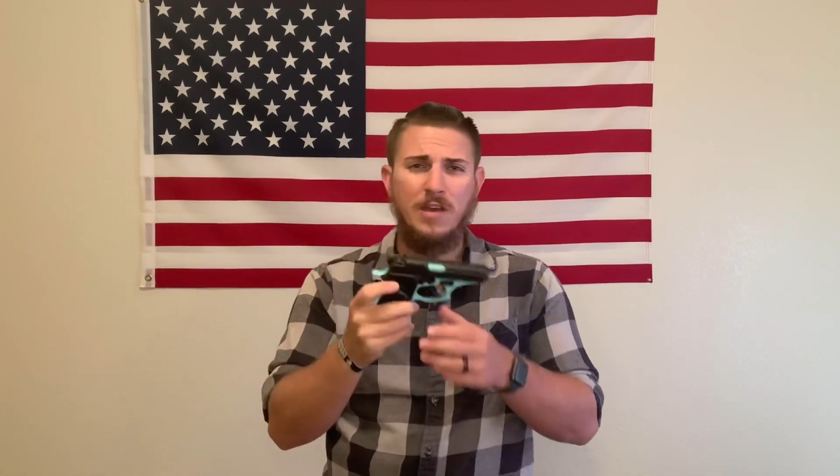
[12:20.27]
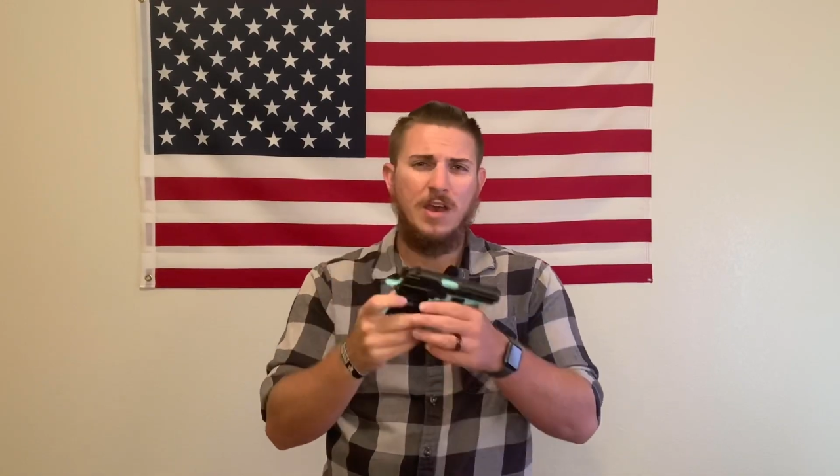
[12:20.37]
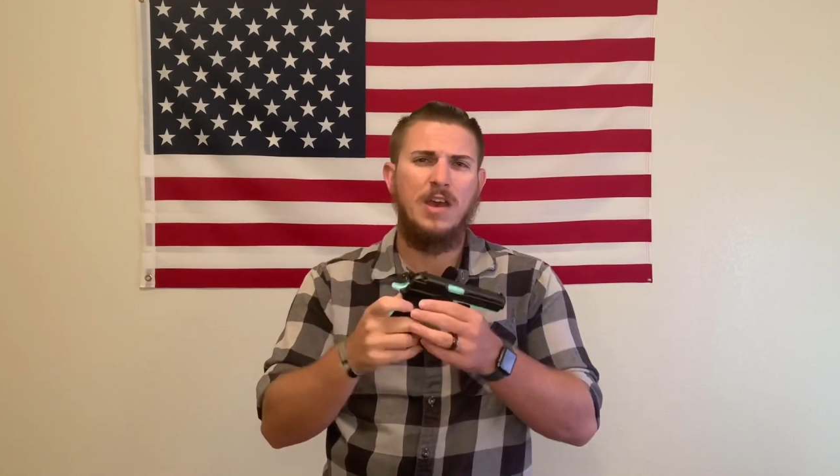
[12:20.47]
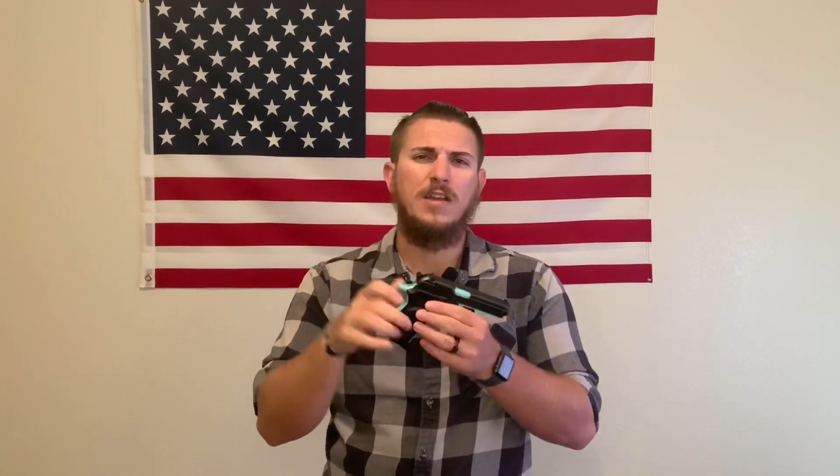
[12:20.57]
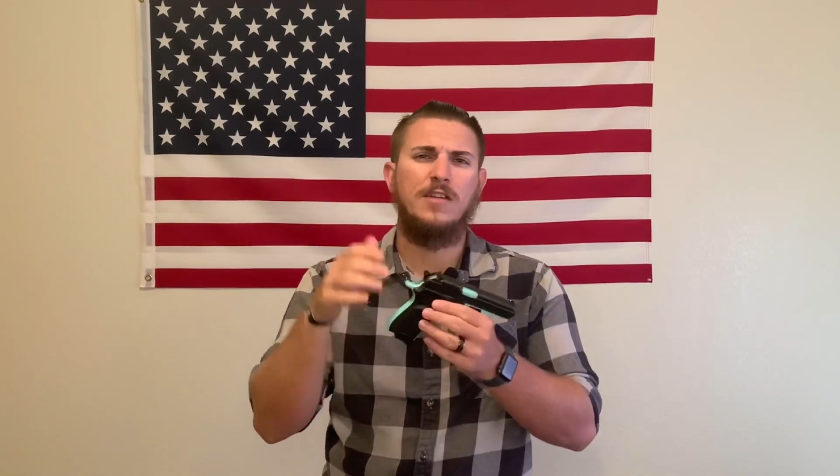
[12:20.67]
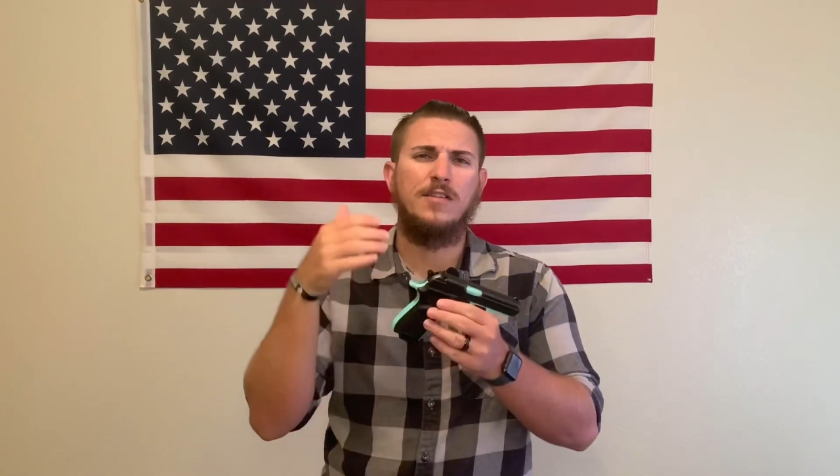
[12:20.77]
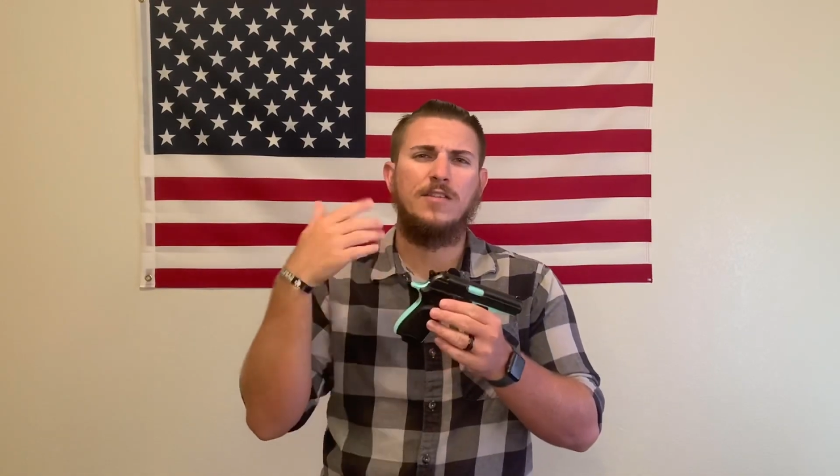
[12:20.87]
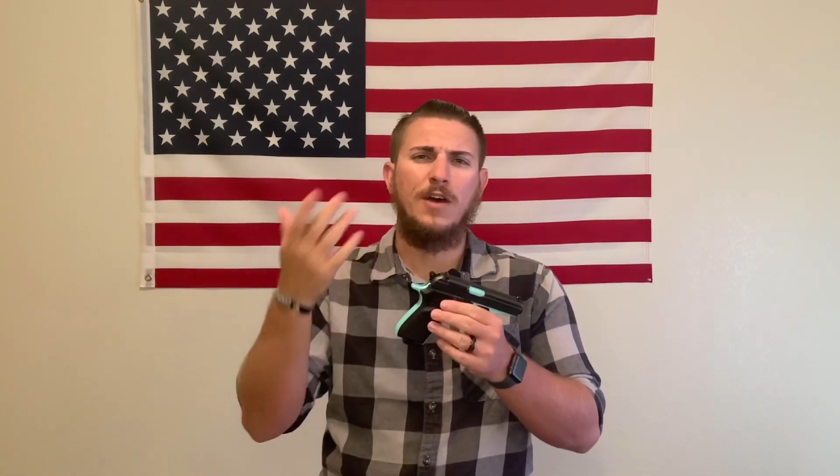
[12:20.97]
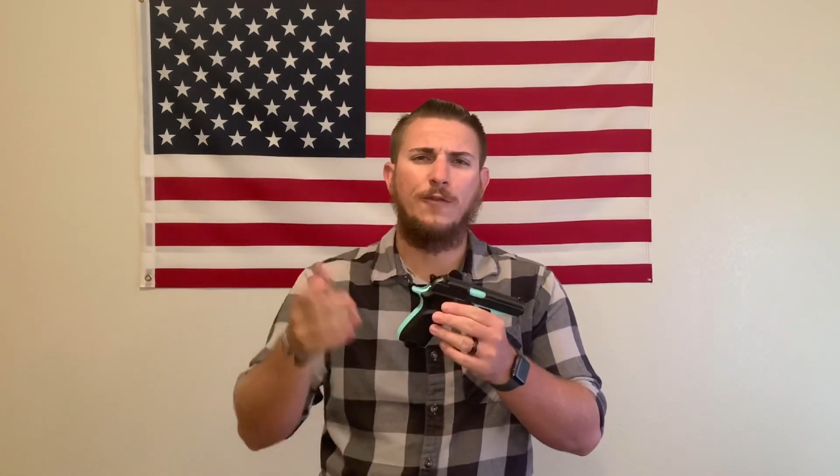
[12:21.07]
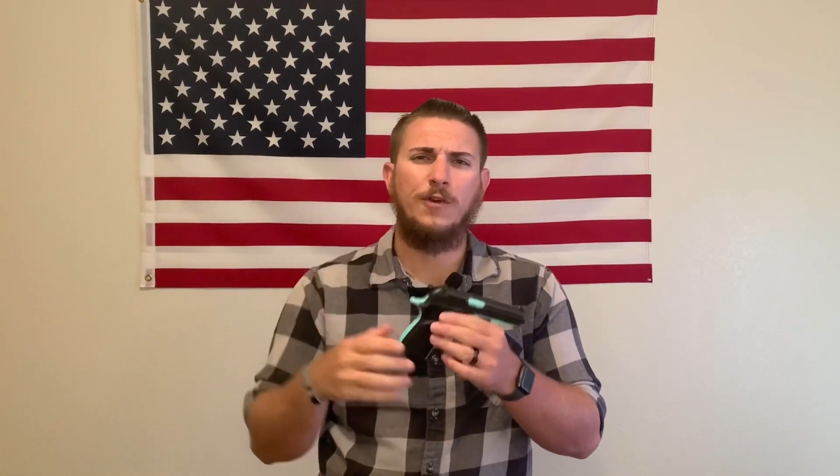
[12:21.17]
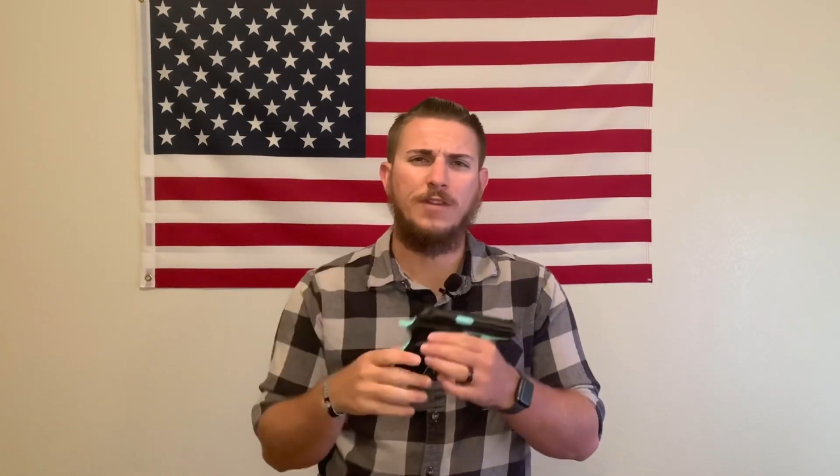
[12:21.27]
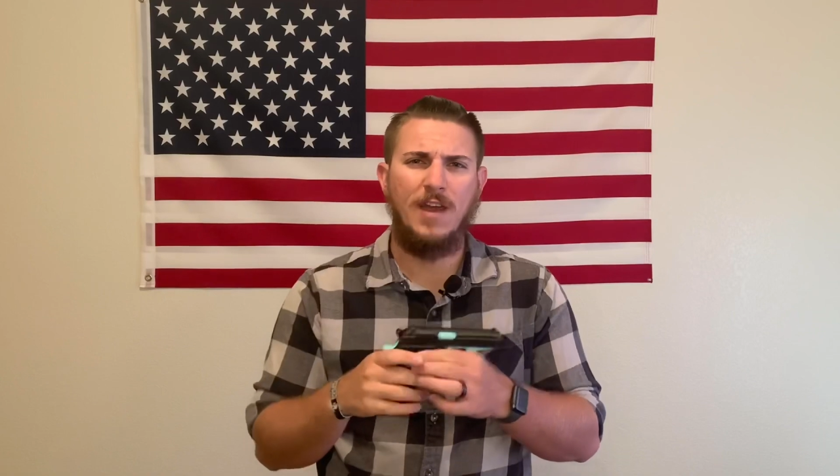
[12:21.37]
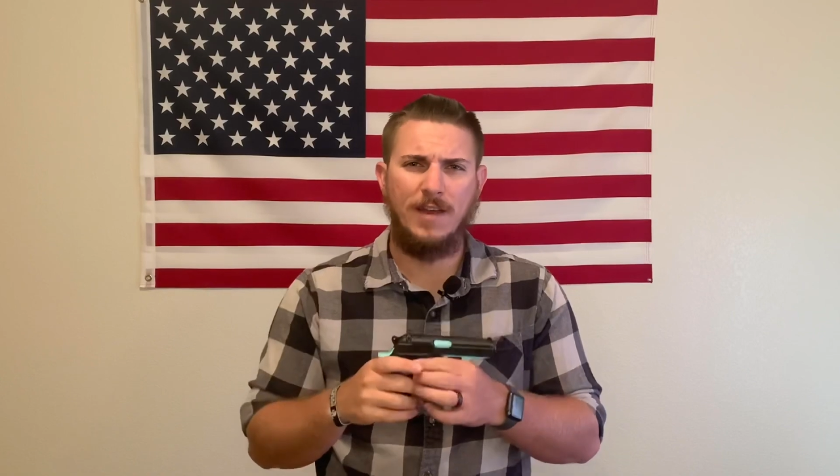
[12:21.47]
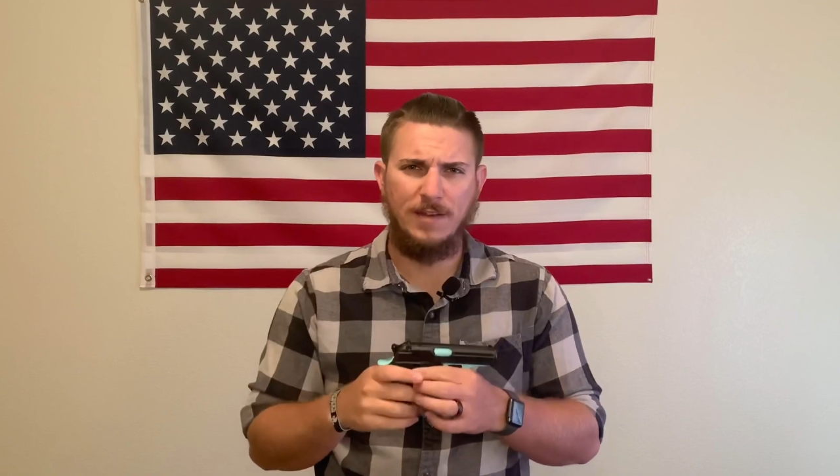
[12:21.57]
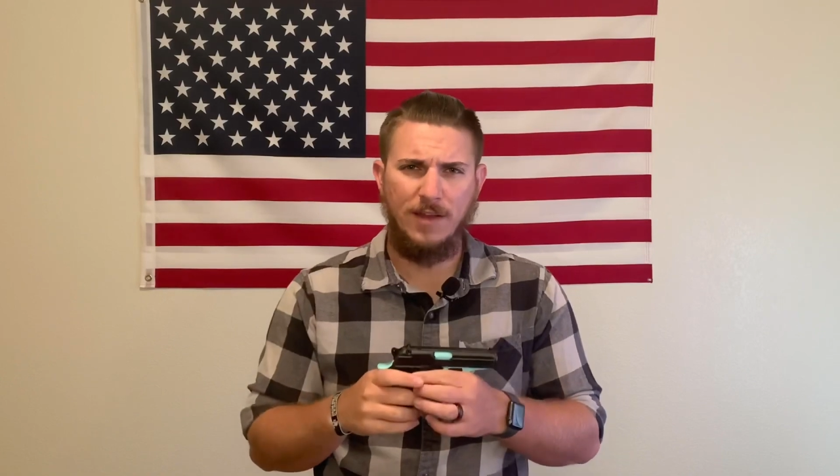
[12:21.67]
and is definitely
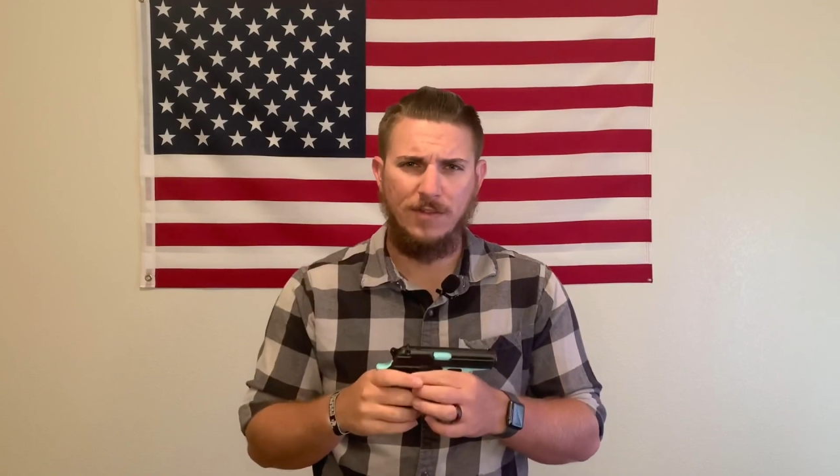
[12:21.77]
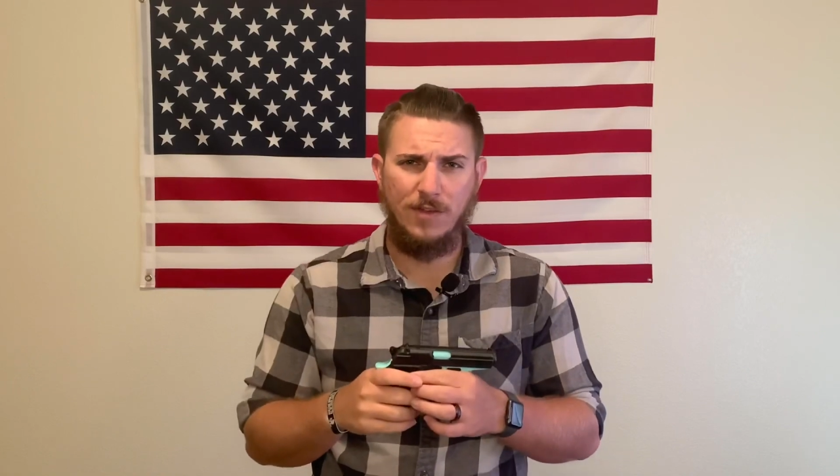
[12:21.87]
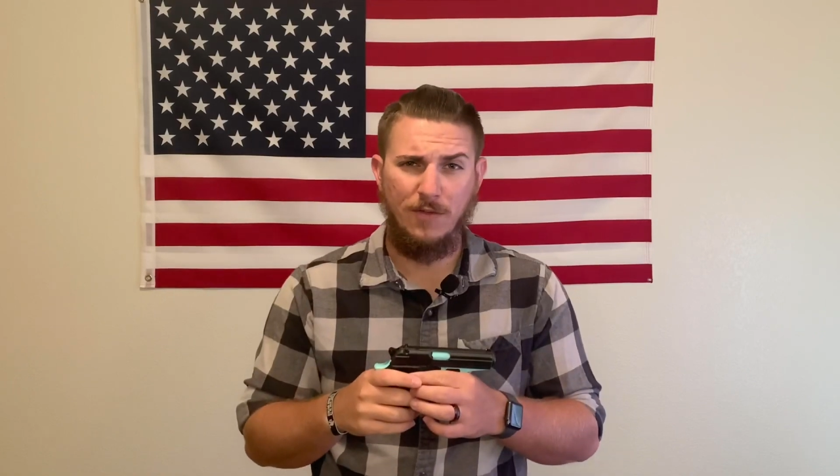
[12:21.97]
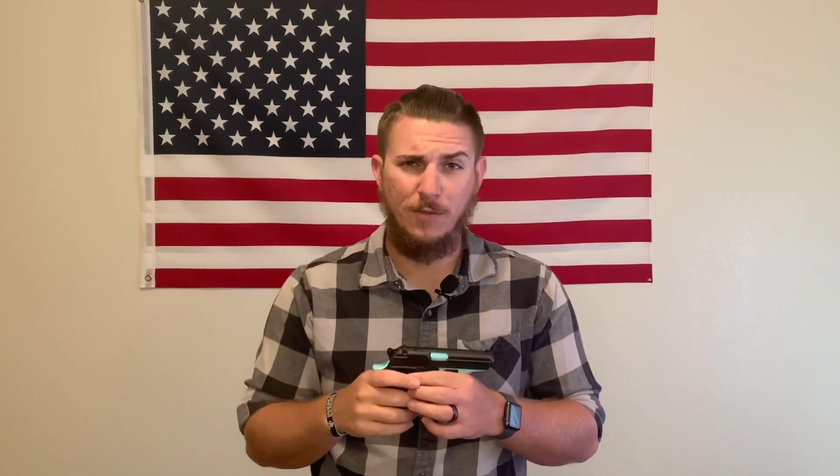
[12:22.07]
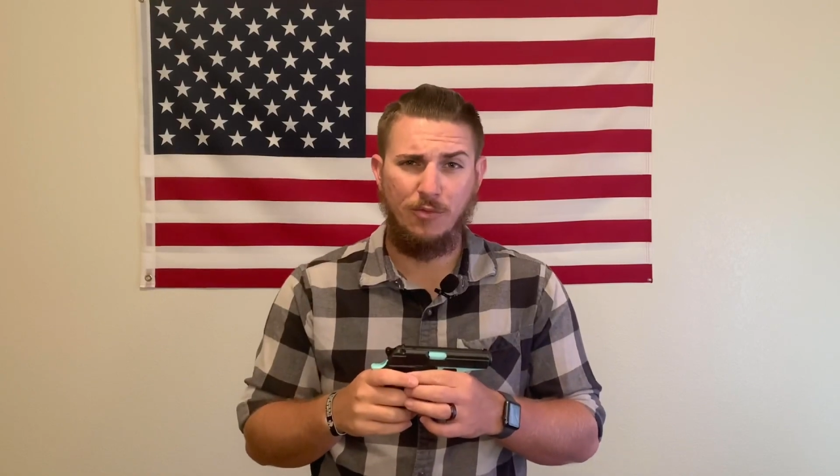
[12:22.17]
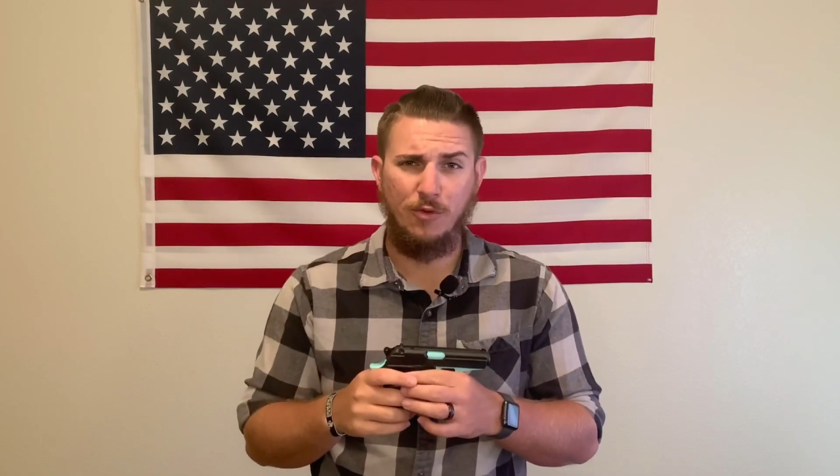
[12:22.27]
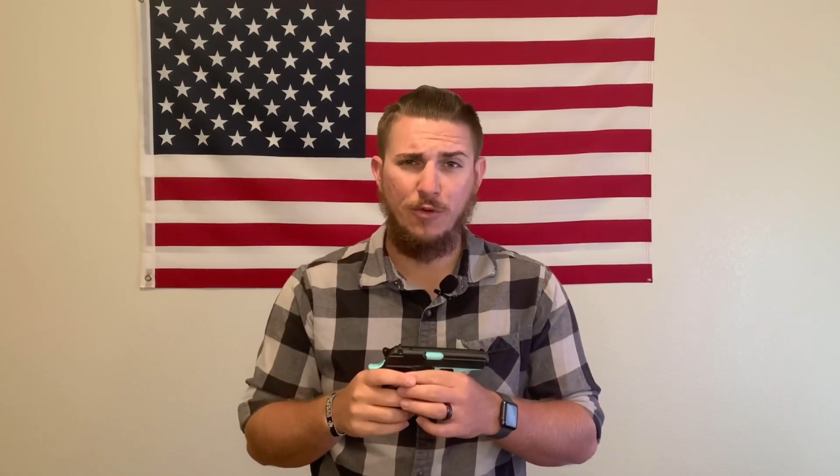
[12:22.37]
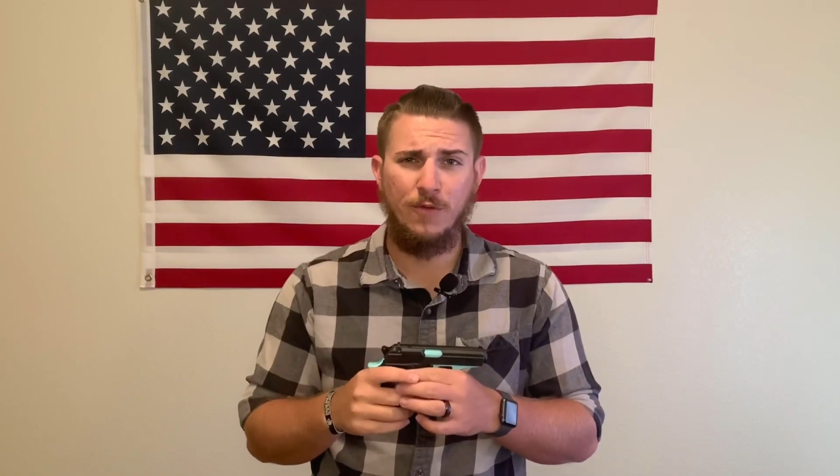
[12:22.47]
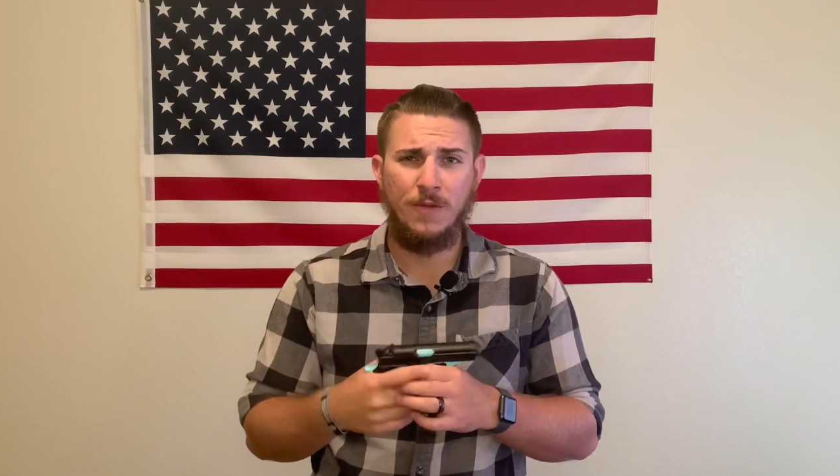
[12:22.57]
TAG97 approved.